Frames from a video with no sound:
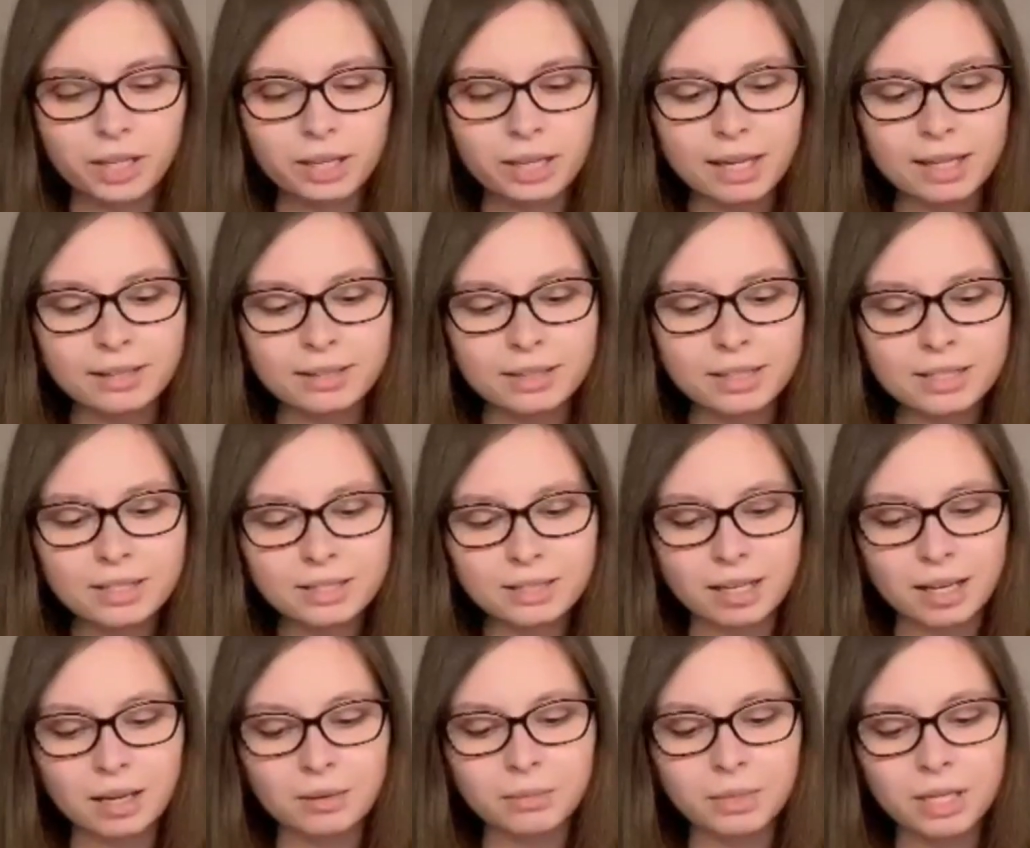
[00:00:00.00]
At this
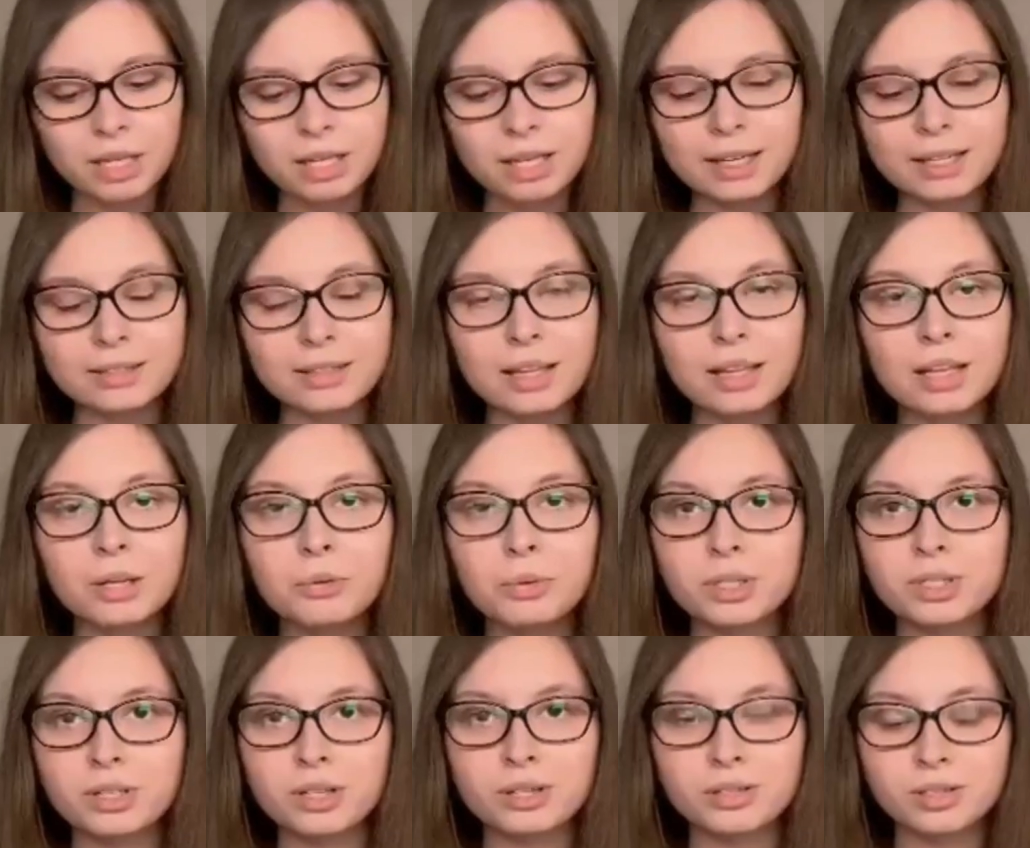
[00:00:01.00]
time, Italy
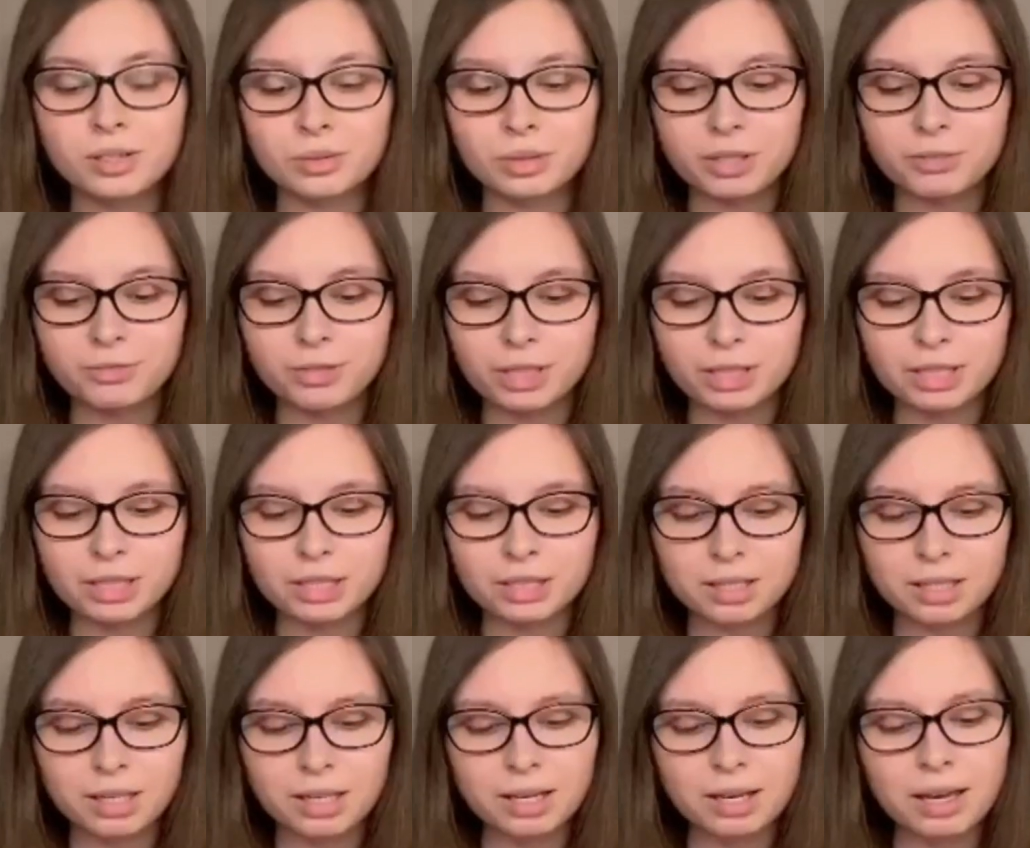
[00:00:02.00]
was also defeated.
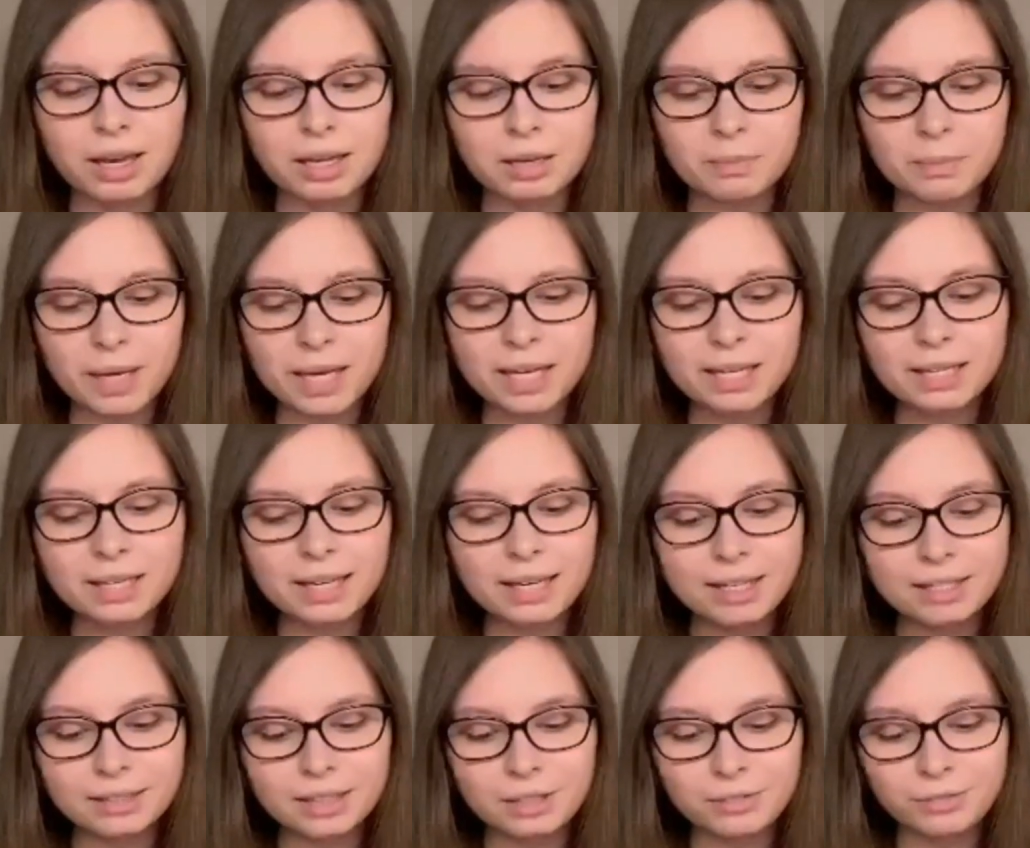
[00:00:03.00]
In May
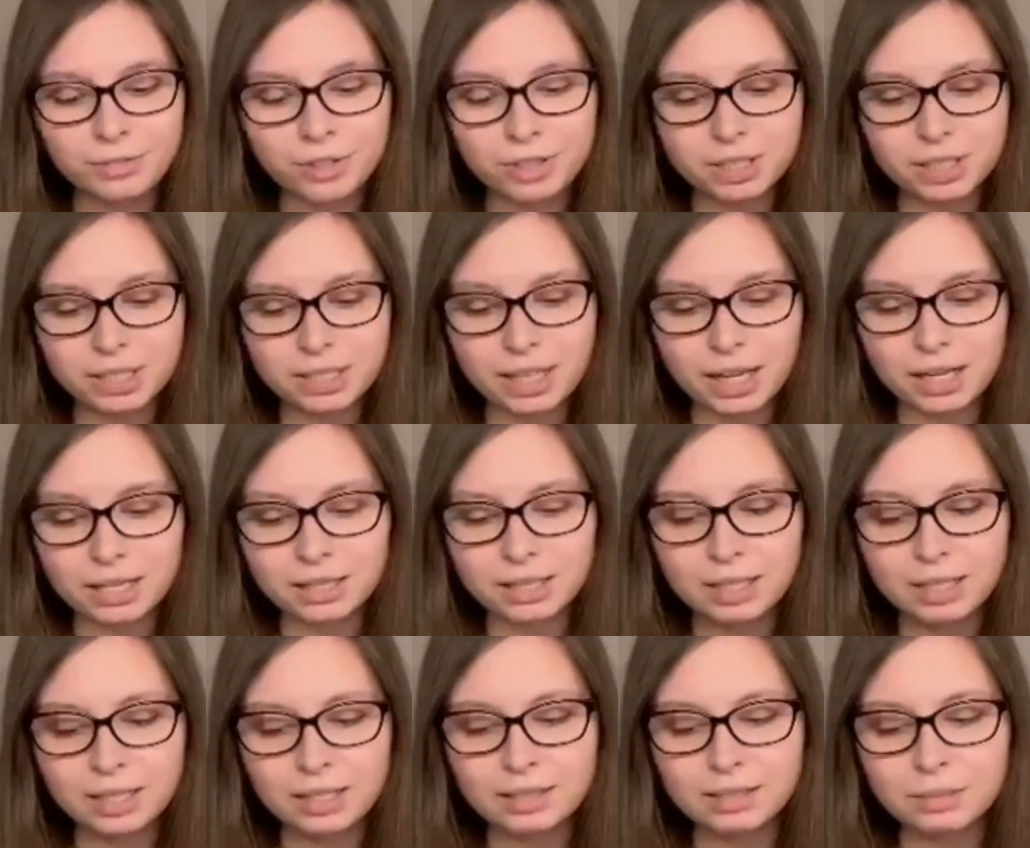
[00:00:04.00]
1849,
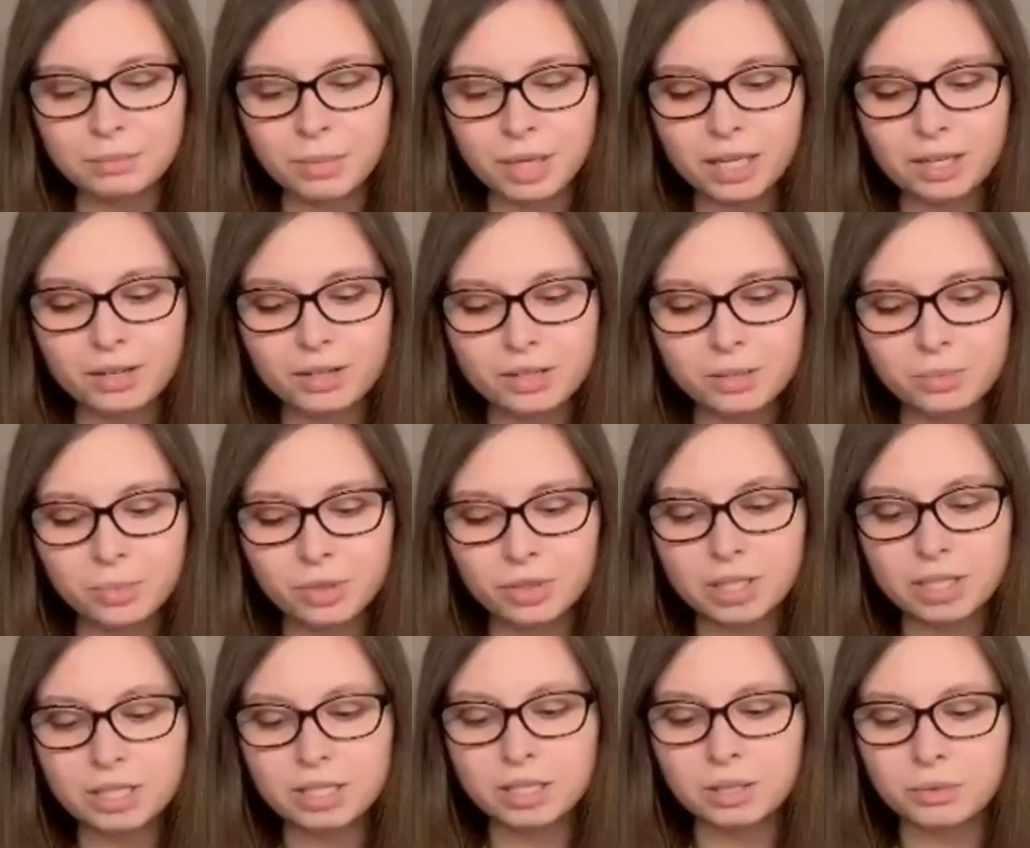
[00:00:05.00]
the May
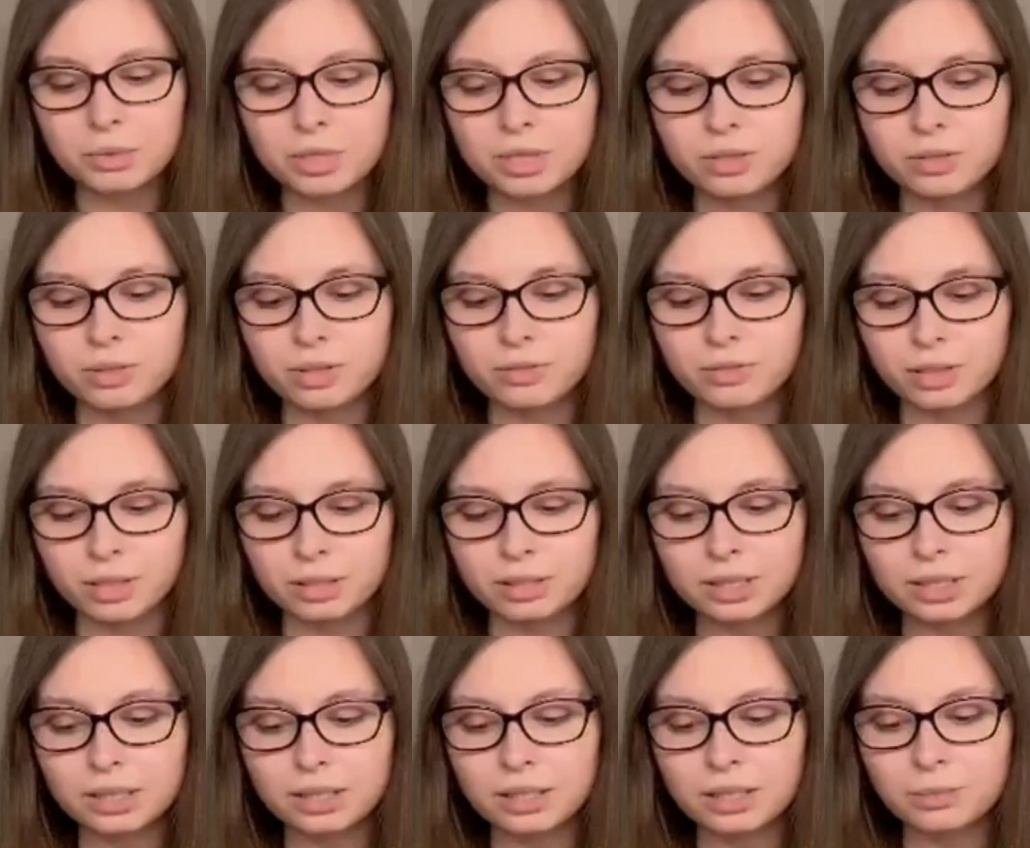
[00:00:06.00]
Conspiracy was
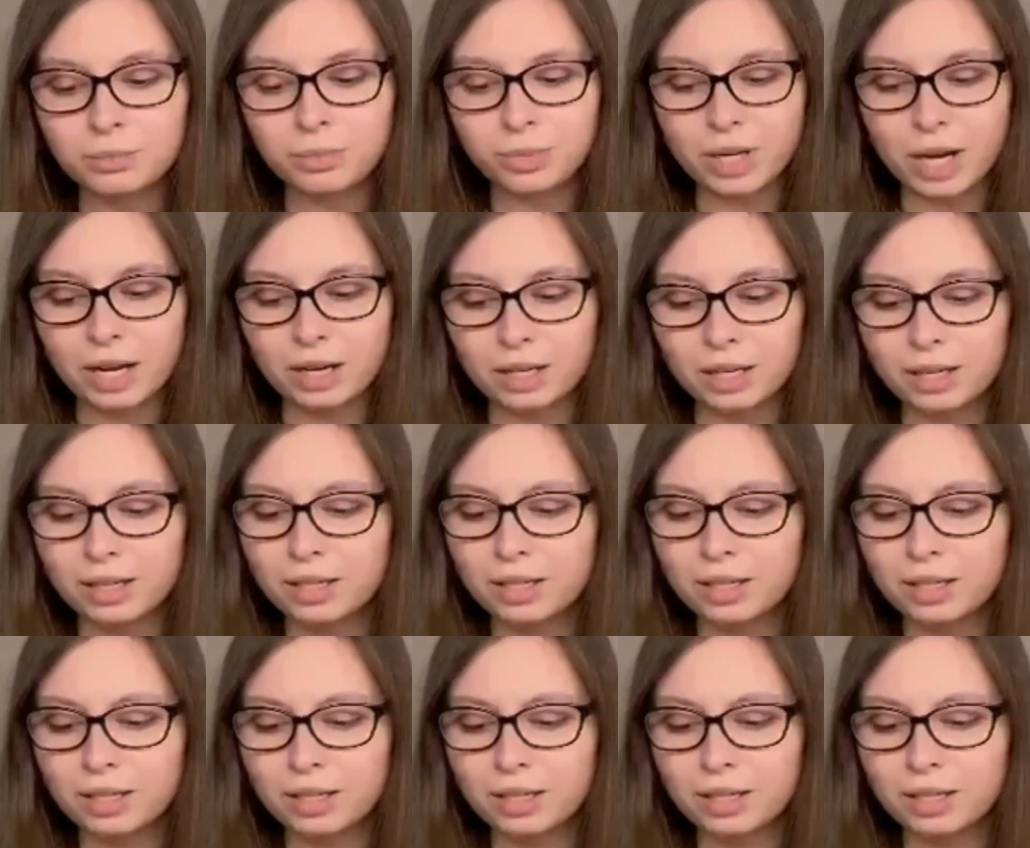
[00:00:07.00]
revealed in Prague.